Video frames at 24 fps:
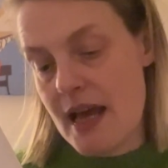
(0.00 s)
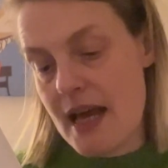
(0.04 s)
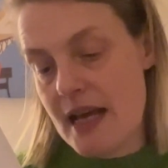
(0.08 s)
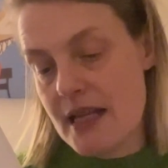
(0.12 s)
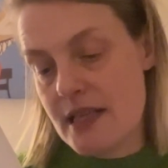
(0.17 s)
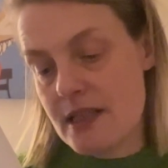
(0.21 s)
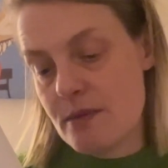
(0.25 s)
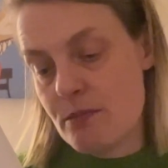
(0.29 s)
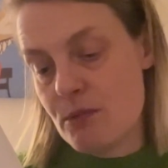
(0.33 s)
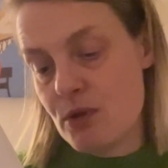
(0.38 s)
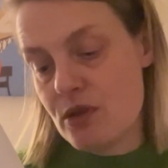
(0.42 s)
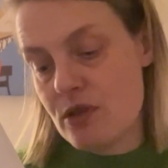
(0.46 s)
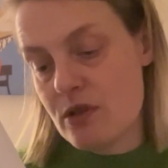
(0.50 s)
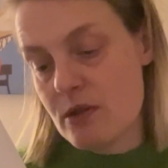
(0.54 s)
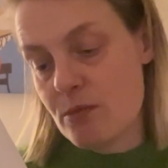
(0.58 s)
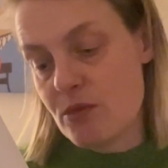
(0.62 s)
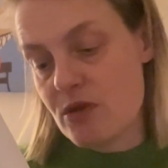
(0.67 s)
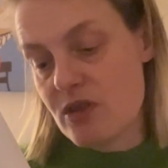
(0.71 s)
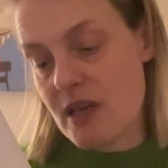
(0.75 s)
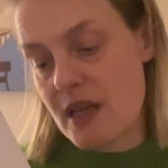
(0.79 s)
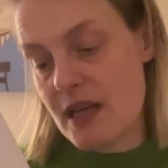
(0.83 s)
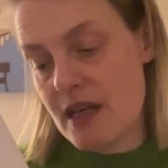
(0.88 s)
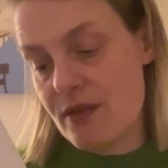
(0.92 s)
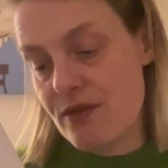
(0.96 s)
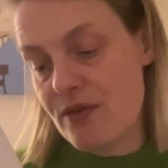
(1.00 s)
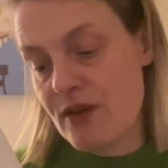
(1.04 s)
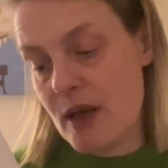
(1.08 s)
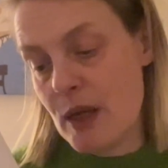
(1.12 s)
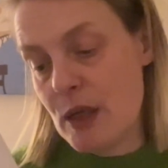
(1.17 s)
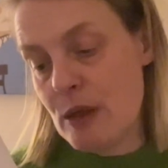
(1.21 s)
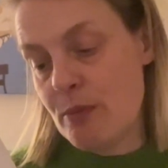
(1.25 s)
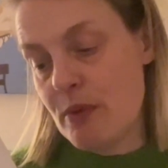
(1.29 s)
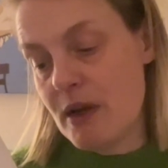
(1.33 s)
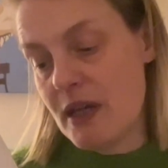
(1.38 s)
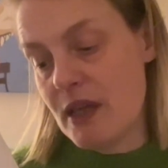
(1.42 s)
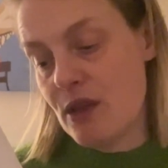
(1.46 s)
As Muslims
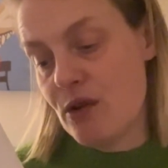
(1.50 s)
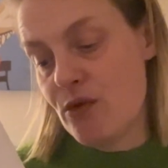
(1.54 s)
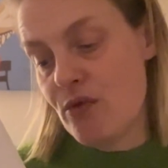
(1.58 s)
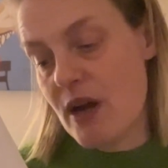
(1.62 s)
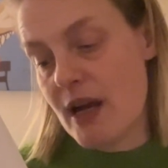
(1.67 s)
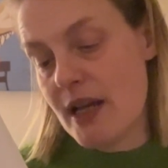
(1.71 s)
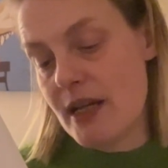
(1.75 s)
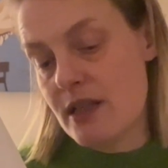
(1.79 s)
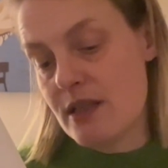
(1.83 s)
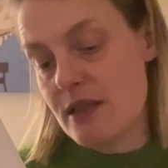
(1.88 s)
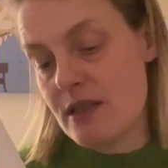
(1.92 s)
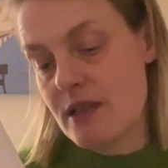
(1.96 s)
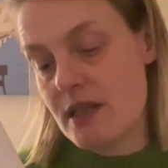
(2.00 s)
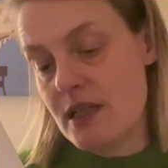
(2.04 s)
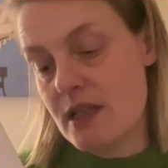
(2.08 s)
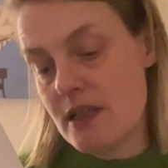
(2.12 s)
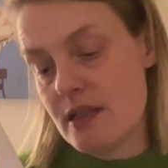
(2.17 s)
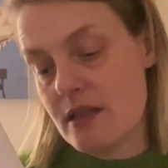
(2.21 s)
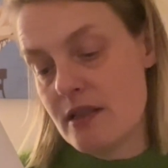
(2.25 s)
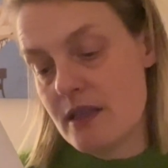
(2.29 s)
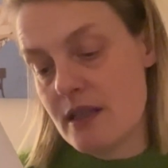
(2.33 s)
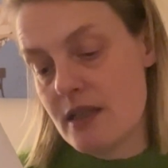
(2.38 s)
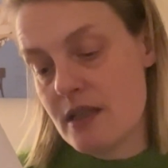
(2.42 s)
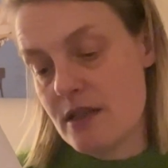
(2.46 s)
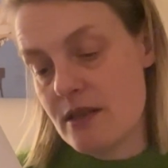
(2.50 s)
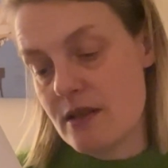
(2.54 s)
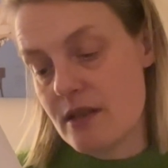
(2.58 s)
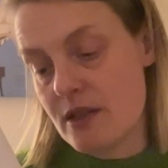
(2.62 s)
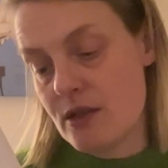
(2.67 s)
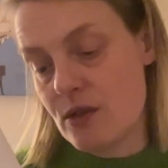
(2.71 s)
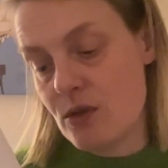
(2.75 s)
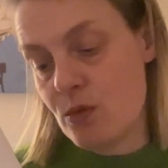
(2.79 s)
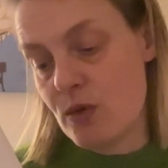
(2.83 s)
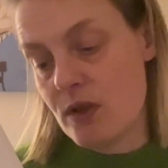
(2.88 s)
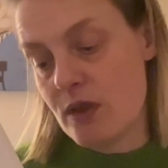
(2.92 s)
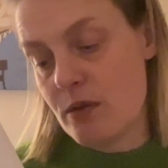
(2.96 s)
terrified by the riots seriously
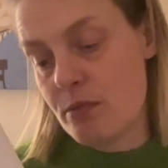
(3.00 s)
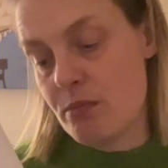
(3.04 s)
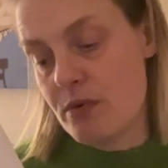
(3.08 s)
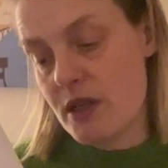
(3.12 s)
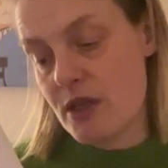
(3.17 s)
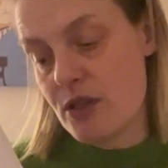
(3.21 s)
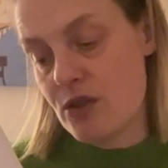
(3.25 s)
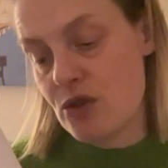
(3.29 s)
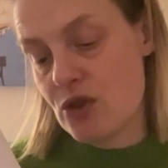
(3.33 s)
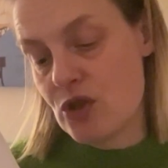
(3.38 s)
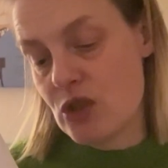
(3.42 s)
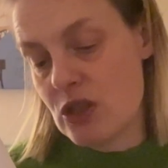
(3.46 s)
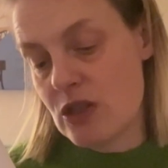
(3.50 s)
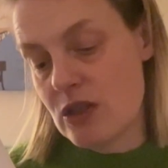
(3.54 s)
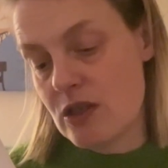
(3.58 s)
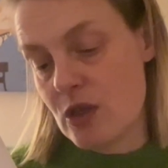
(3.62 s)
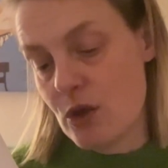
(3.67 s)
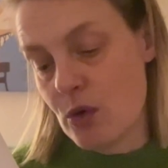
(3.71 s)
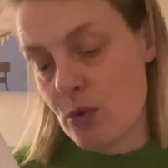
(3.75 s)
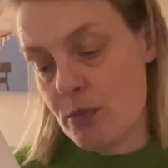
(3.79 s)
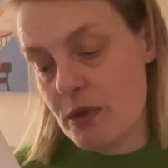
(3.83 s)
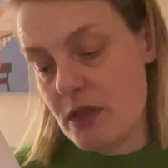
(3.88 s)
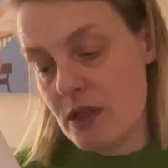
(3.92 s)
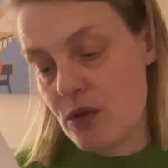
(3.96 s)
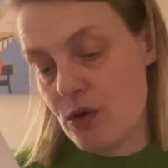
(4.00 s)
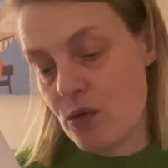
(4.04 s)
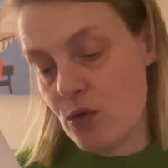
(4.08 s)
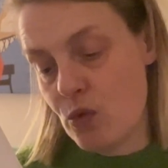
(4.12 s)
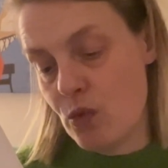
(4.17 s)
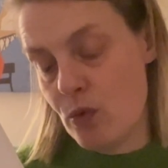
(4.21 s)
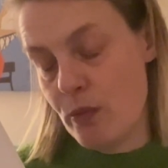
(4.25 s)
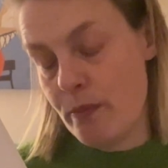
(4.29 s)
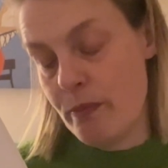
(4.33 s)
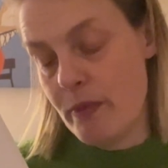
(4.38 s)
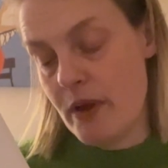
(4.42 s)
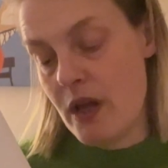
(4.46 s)
consider whether Britain should still be their
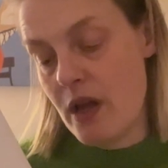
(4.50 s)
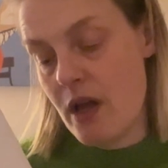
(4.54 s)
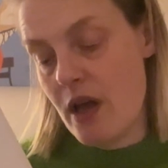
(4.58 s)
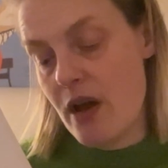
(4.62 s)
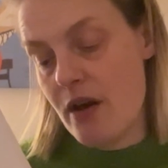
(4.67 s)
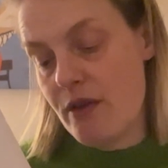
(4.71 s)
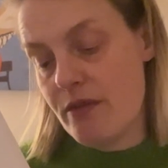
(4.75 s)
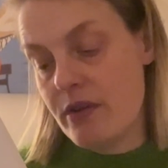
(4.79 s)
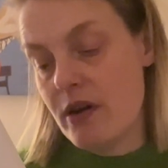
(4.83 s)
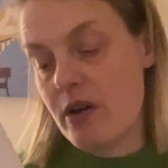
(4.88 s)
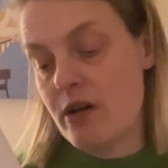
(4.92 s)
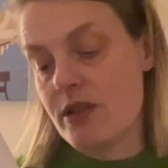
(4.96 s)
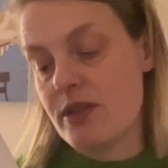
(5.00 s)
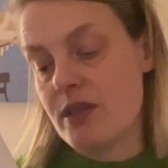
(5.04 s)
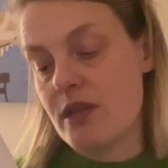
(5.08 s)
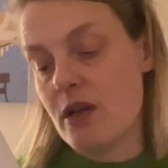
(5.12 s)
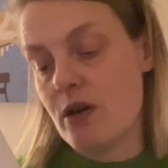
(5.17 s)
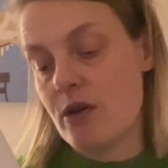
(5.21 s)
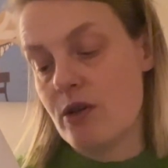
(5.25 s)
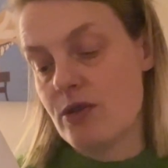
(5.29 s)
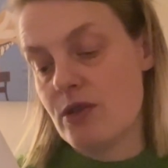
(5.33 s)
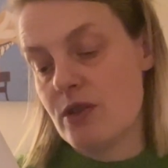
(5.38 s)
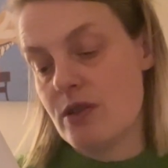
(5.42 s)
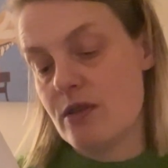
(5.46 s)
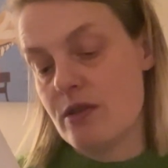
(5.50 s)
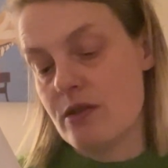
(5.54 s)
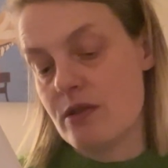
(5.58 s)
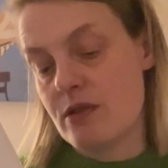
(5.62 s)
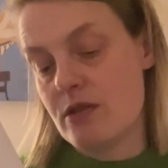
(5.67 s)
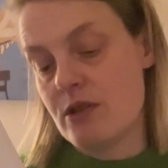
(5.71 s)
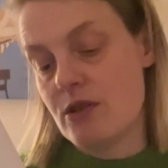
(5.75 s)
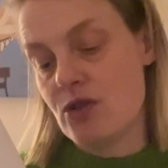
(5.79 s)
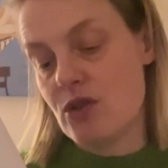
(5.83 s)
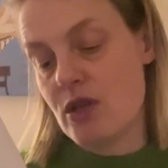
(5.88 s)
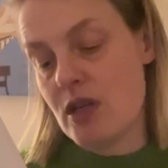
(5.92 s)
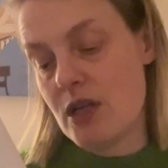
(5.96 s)
home, Warsi urges us
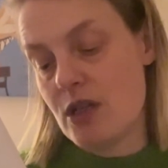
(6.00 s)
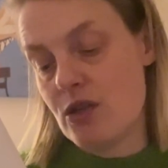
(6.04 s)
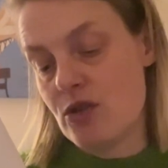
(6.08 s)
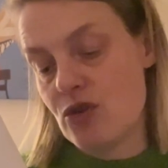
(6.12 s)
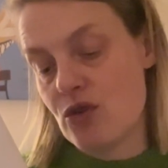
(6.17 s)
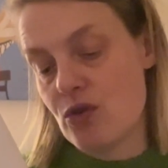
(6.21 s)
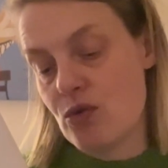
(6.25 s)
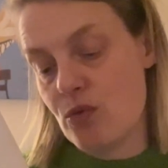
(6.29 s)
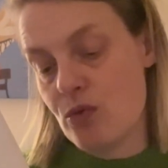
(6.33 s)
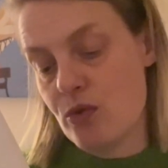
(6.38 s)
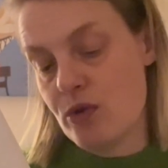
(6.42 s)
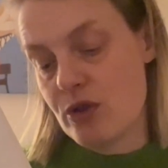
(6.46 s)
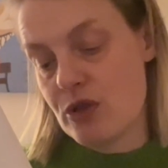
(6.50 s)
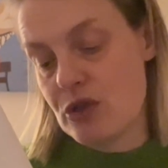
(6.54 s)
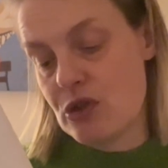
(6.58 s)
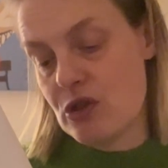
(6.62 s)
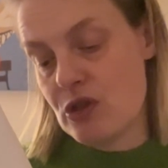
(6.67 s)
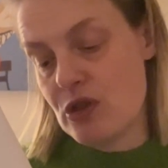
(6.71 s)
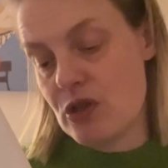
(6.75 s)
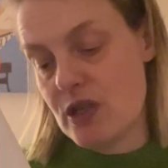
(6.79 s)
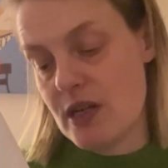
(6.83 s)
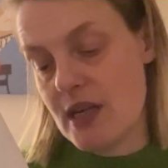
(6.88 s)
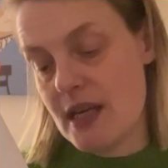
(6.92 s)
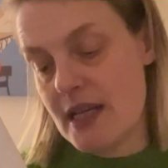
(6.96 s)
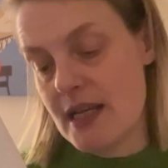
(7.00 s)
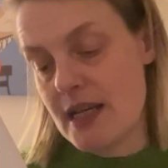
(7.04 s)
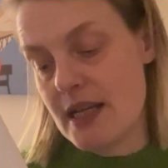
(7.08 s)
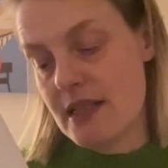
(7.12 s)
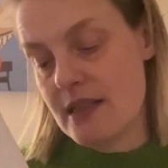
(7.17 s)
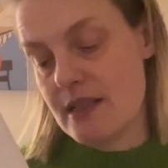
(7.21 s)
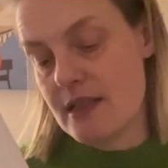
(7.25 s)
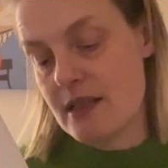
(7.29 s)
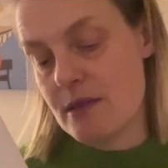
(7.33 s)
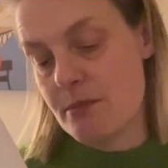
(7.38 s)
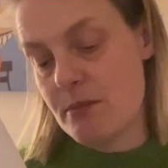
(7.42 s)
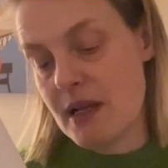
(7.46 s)
to change course, to unite and
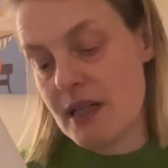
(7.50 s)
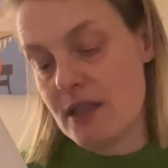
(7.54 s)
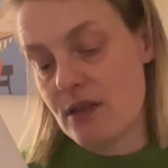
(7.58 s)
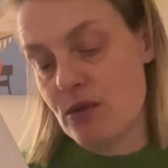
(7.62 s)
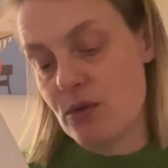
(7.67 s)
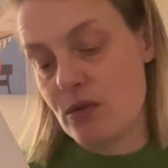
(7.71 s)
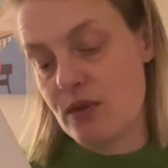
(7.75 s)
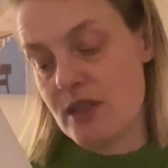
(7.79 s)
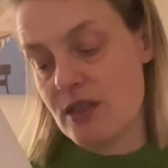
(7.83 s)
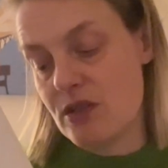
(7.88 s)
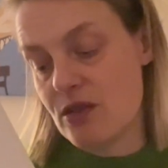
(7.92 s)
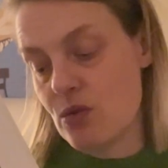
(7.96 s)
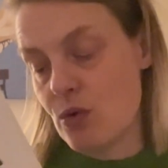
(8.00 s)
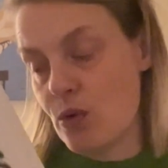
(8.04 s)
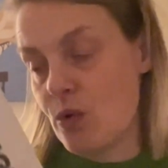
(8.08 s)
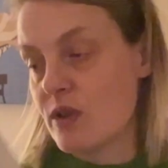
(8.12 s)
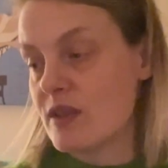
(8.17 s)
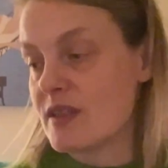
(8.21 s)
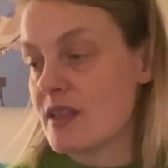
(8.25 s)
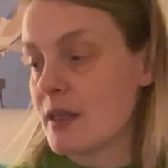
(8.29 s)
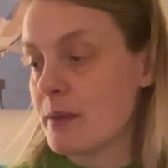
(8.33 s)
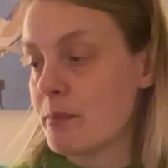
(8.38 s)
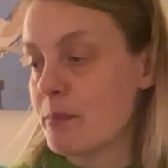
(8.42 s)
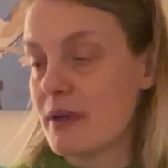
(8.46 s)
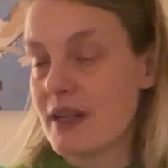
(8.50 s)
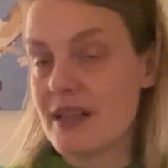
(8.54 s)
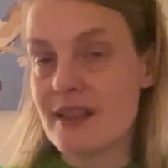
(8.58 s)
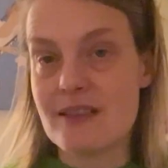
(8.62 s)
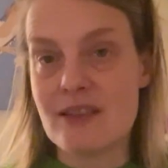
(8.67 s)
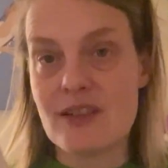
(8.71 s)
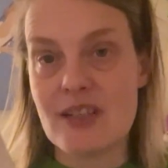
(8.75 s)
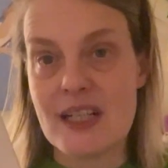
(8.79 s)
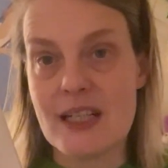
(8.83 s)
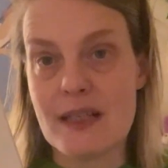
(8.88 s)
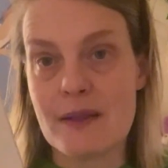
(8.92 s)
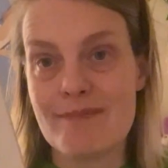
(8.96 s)
dismantle this toxic
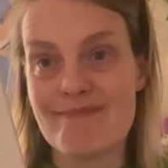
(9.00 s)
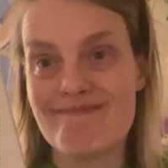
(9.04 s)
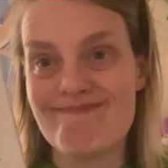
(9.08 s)
bigotry.